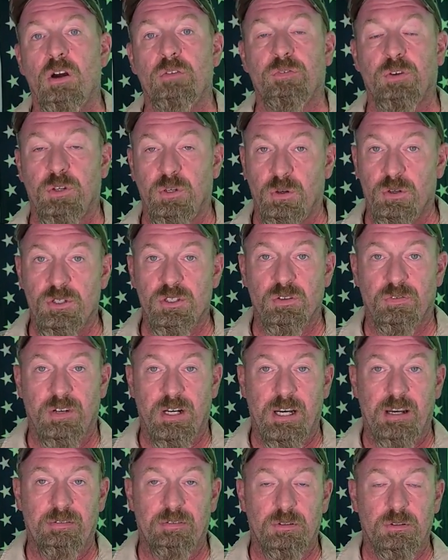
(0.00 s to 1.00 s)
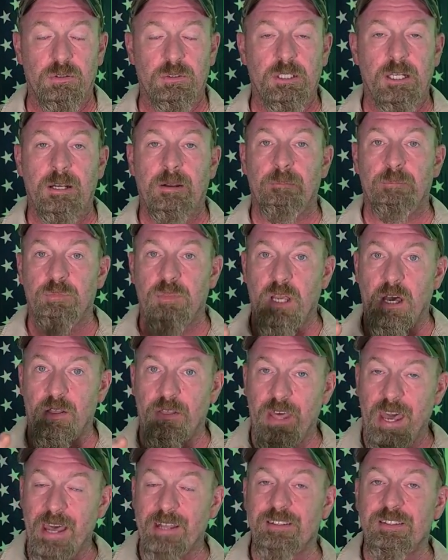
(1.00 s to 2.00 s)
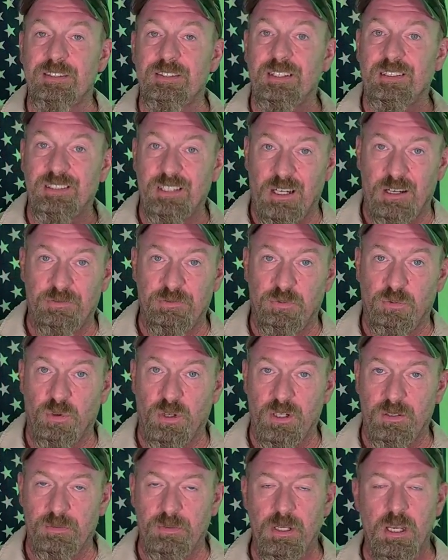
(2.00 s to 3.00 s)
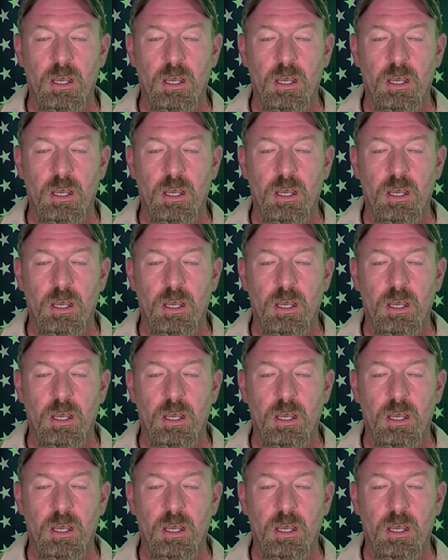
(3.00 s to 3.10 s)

for your survival. Now that's the tough one